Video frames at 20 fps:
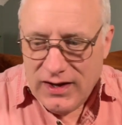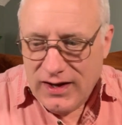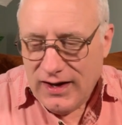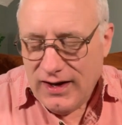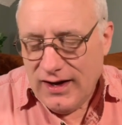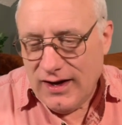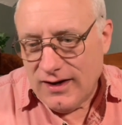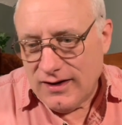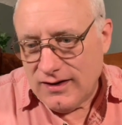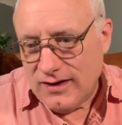
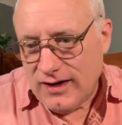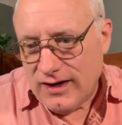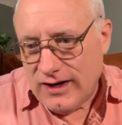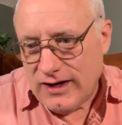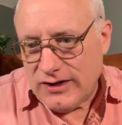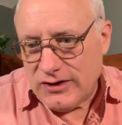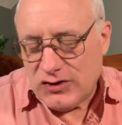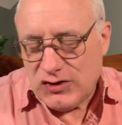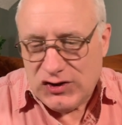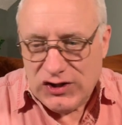and
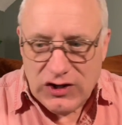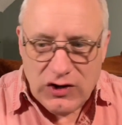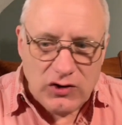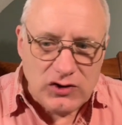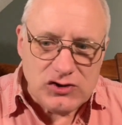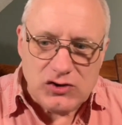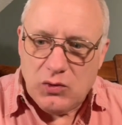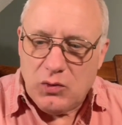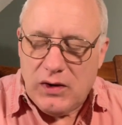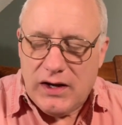she
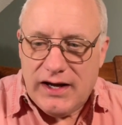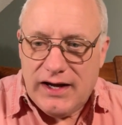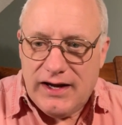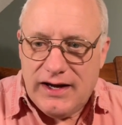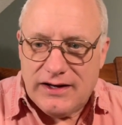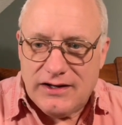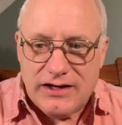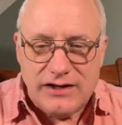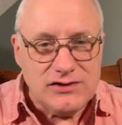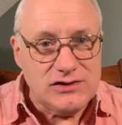goes away
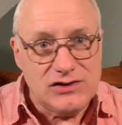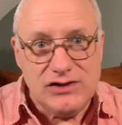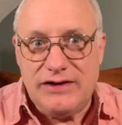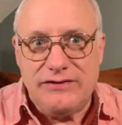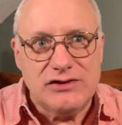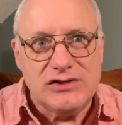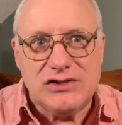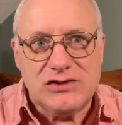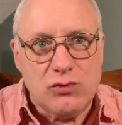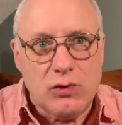and doesn't
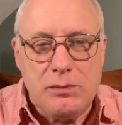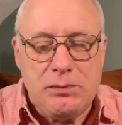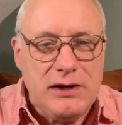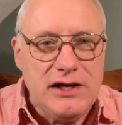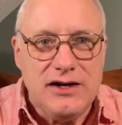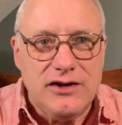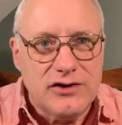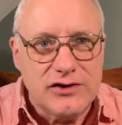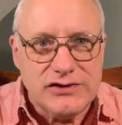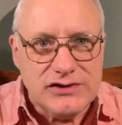even
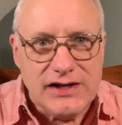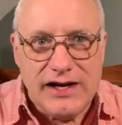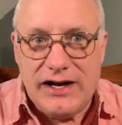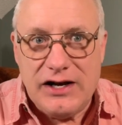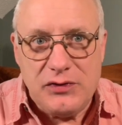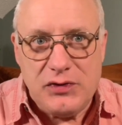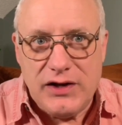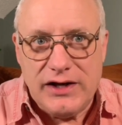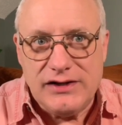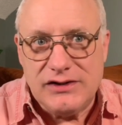repeat it or say
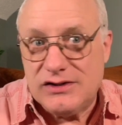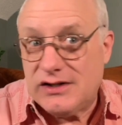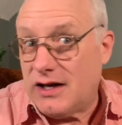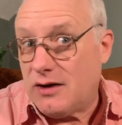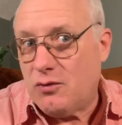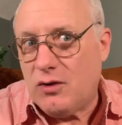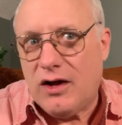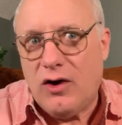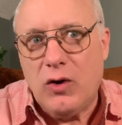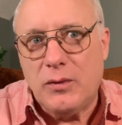anything. You
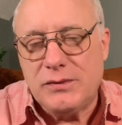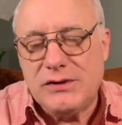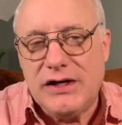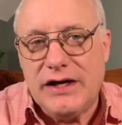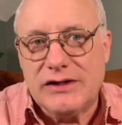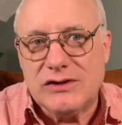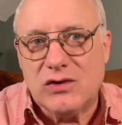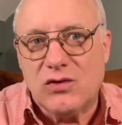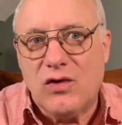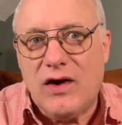think, well, I hope she
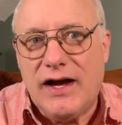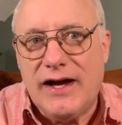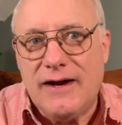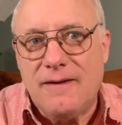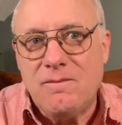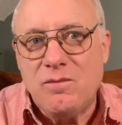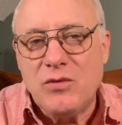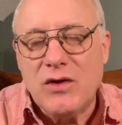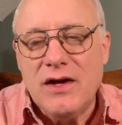has it right.